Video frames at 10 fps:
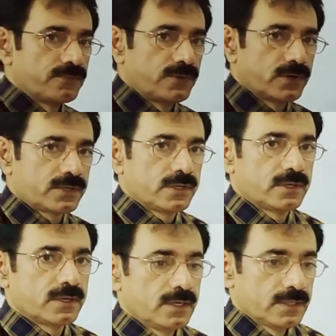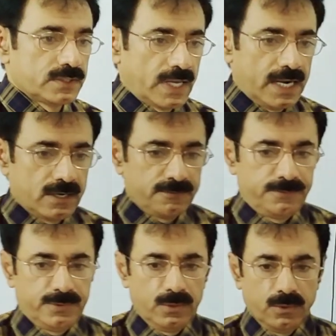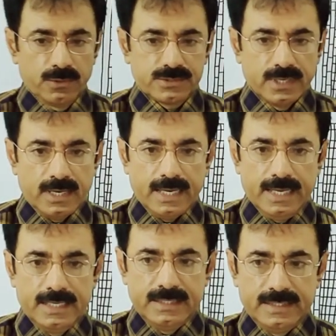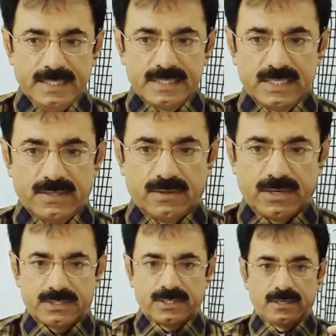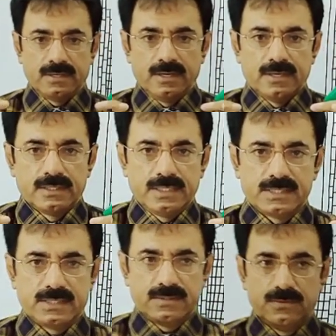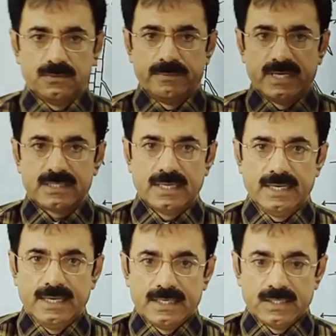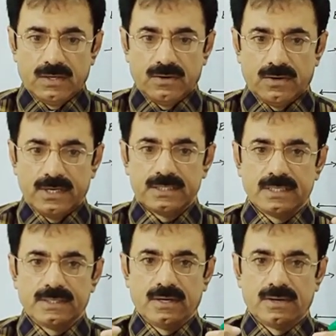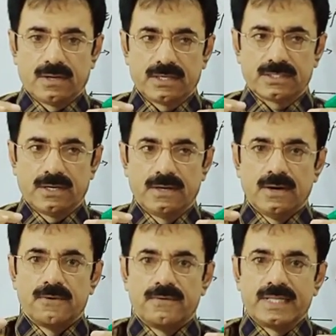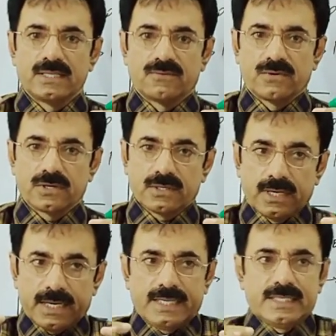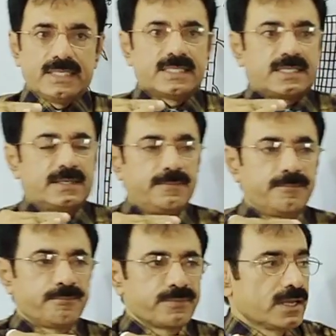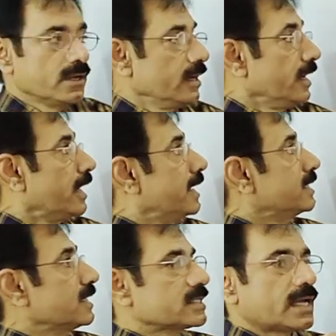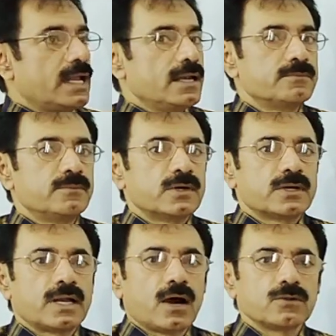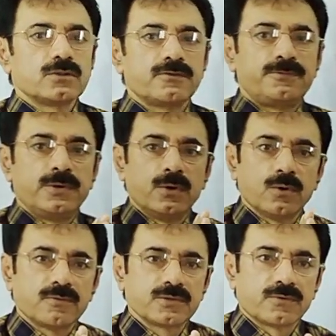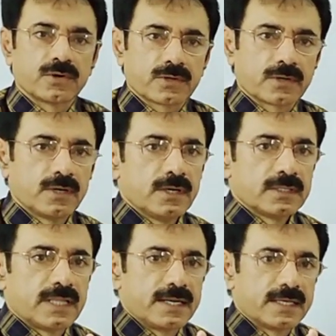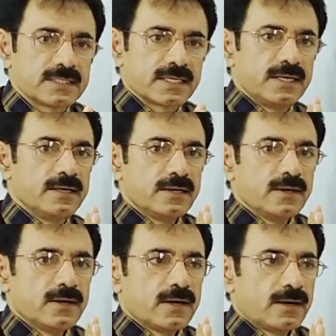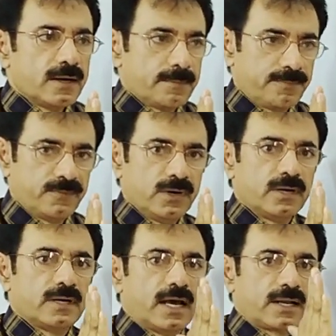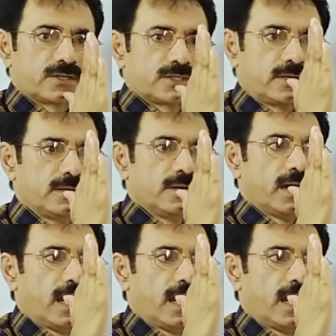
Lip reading: water that flows in this direction, this is, you may say, the horizontal direction, when the water reaches in the xylem, now the flow of the water, that is in upward direction,